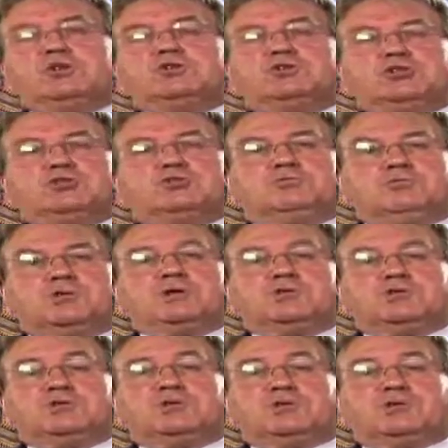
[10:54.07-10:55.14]
should be
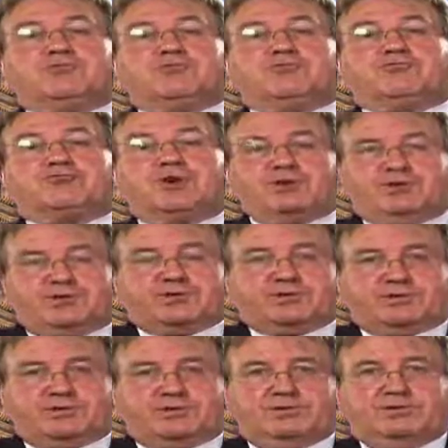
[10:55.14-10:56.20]
to
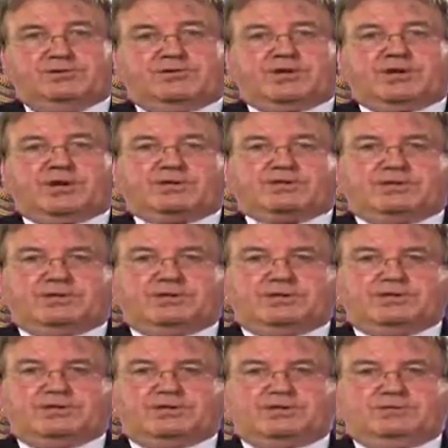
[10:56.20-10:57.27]
confront the
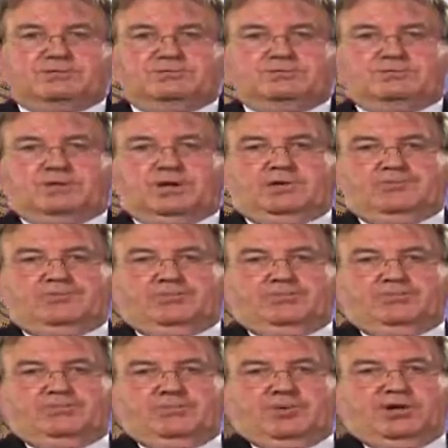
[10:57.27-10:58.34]
ideas of
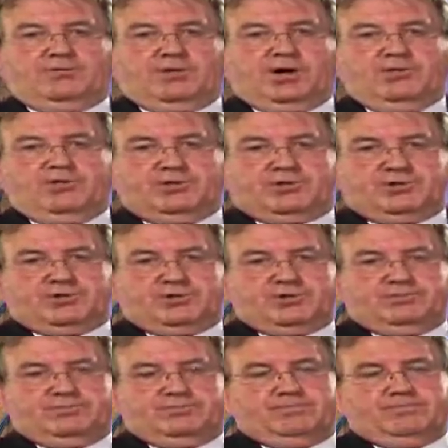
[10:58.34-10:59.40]
others.